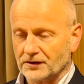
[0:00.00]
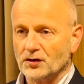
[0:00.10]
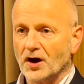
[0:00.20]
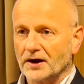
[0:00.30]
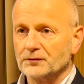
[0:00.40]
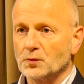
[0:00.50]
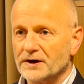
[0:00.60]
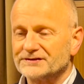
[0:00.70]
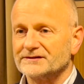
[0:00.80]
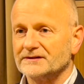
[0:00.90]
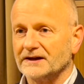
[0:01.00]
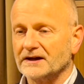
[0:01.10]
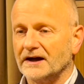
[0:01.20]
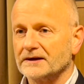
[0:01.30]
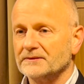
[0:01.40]
the non-Western
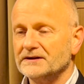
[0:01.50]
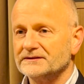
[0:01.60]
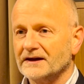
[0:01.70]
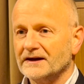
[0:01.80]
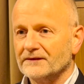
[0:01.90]
economies,